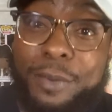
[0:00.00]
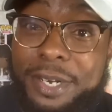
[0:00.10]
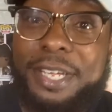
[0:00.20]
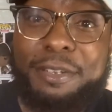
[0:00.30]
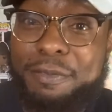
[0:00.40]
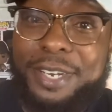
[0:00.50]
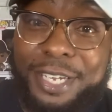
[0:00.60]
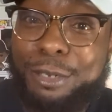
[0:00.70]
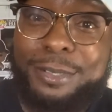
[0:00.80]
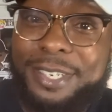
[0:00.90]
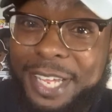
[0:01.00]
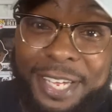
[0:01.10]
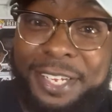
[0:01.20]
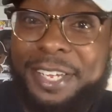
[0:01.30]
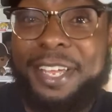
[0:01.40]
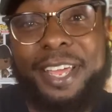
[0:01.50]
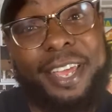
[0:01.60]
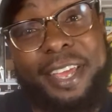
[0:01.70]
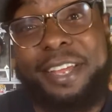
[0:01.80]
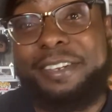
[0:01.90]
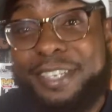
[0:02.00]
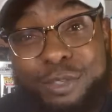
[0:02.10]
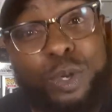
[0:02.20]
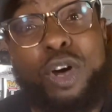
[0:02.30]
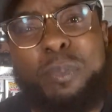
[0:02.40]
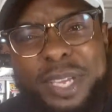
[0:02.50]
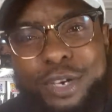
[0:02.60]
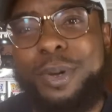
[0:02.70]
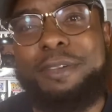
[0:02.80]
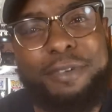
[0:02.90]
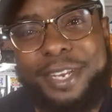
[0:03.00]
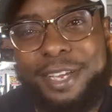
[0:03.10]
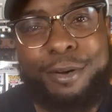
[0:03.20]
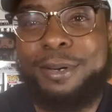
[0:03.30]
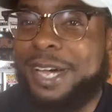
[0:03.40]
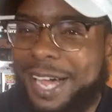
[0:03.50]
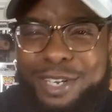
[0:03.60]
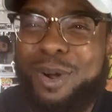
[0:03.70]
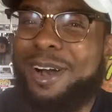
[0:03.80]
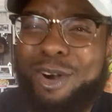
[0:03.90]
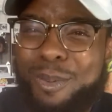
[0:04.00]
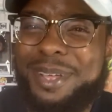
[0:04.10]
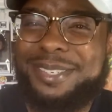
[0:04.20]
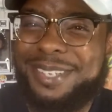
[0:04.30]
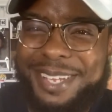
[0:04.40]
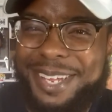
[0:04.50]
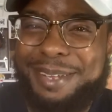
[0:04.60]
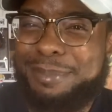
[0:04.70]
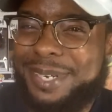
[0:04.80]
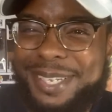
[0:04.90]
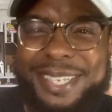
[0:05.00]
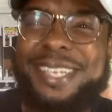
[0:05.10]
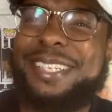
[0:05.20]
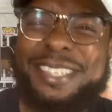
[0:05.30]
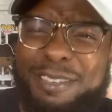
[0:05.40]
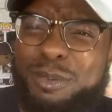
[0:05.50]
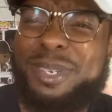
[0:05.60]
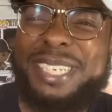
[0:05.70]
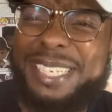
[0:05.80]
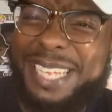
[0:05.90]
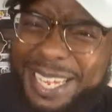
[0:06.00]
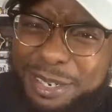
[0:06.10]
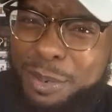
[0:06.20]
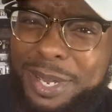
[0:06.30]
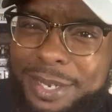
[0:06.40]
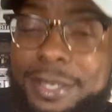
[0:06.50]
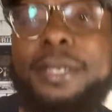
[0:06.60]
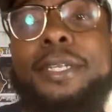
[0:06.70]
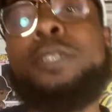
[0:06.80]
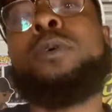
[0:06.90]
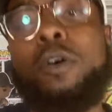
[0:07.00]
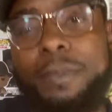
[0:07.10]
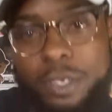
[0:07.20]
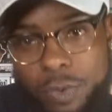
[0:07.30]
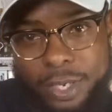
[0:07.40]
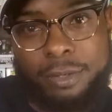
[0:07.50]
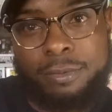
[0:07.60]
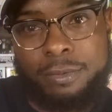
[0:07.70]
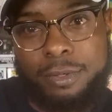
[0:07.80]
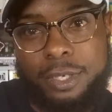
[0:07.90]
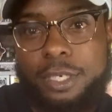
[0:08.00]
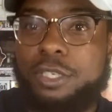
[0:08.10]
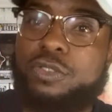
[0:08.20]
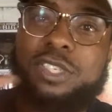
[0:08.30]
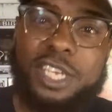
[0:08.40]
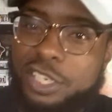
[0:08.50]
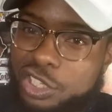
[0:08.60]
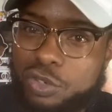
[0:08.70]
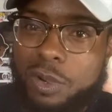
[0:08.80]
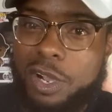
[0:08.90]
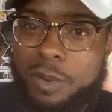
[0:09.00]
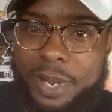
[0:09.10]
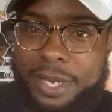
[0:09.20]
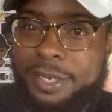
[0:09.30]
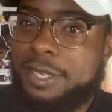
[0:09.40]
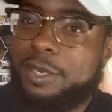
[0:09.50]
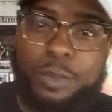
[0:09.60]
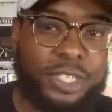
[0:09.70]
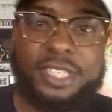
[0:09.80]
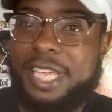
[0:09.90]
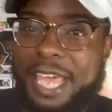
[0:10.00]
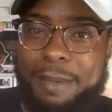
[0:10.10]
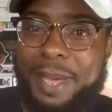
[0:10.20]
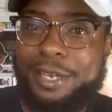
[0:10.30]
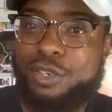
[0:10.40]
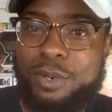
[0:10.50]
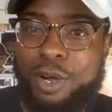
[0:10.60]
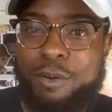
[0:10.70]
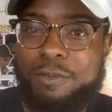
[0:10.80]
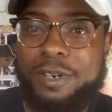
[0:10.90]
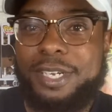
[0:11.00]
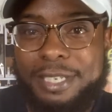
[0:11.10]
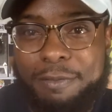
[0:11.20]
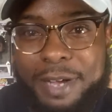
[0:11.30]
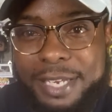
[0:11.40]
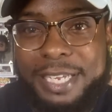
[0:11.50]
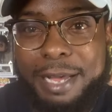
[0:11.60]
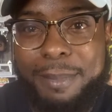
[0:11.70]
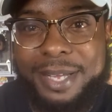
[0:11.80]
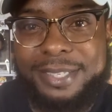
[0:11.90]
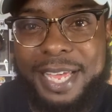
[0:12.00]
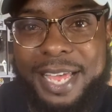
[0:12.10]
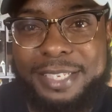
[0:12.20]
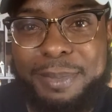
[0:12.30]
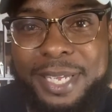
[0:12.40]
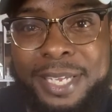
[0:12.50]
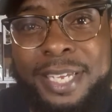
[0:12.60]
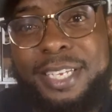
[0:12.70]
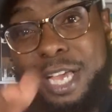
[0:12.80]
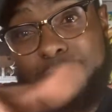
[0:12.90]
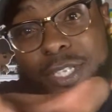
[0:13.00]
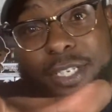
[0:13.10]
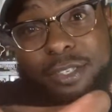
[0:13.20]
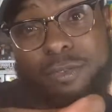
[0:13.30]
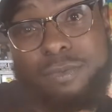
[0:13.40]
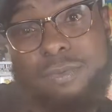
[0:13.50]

another video today and this one gonna be a quick video. I know I always say that, but it's never really that quick. This one gonna be quick because you've seen the shoe already. We just came back to do it on foot because I finally got my size, man. Y'all stay tuned.